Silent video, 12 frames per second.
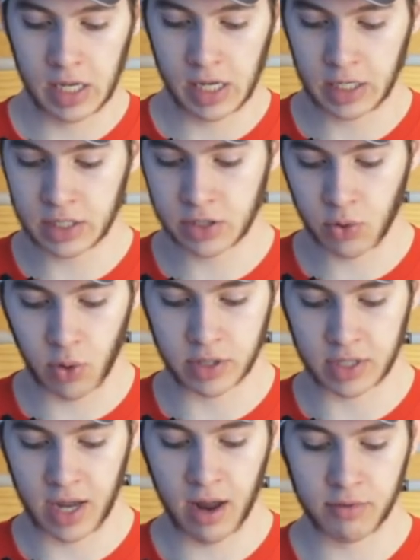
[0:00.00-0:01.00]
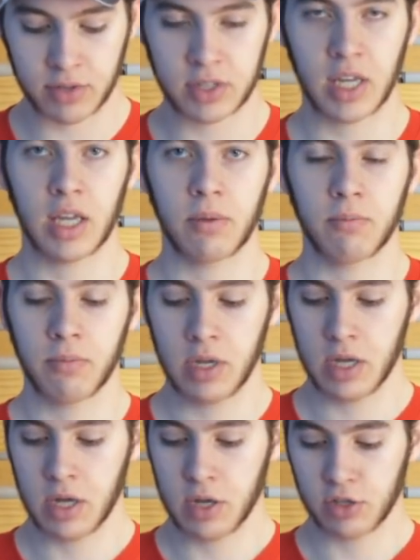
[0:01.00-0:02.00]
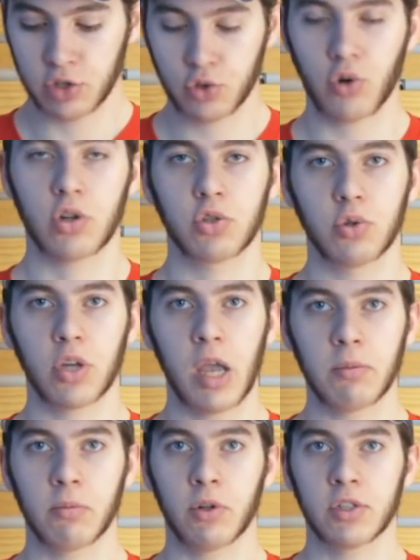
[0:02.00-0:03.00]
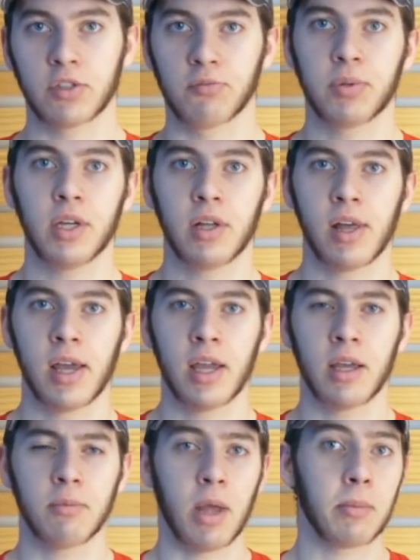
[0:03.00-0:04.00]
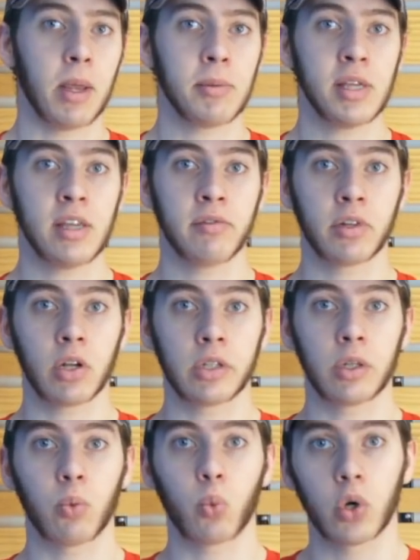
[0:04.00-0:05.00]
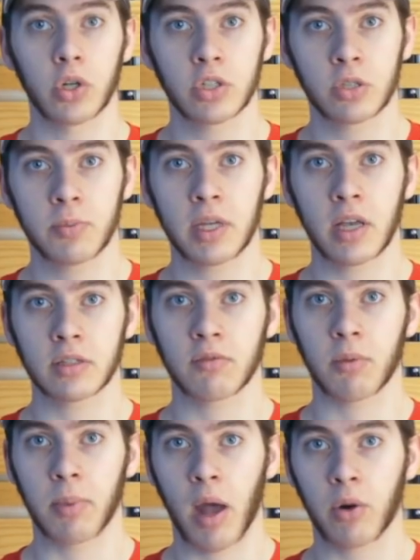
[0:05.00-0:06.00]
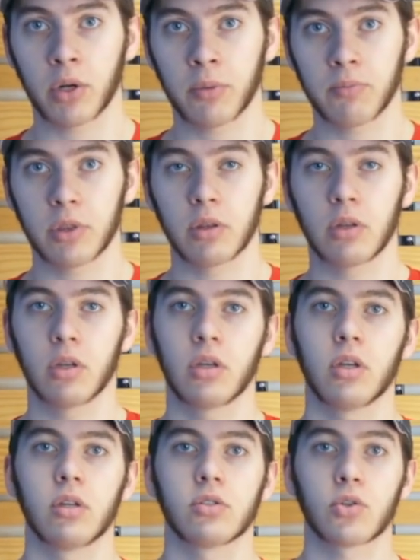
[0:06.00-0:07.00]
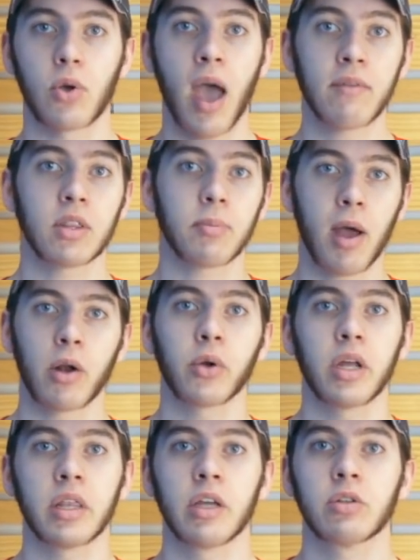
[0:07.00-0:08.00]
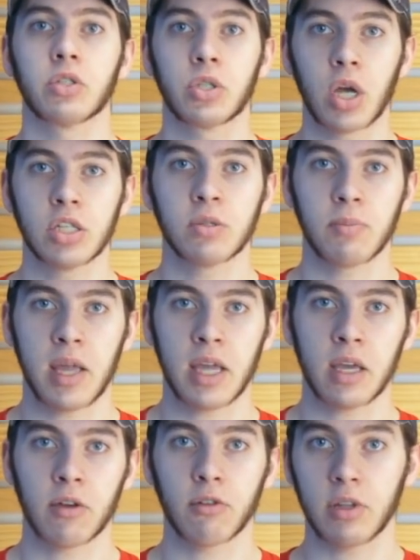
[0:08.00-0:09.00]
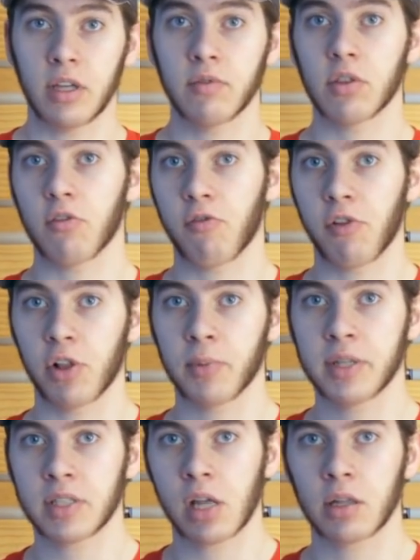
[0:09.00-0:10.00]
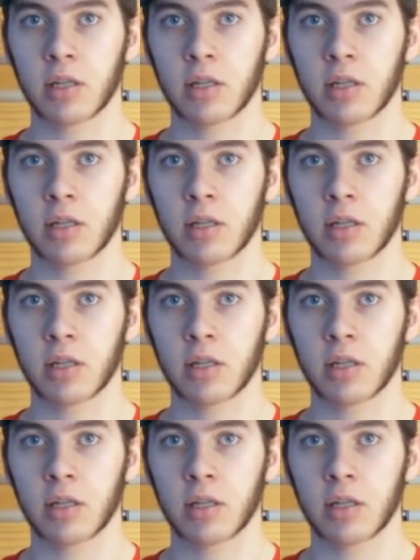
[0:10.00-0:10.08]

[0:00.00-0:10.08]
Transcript: It is going to have the same structural capabilities of PLA, and maybe even a little worse because of the powder. So having the powder in there does make even the filament a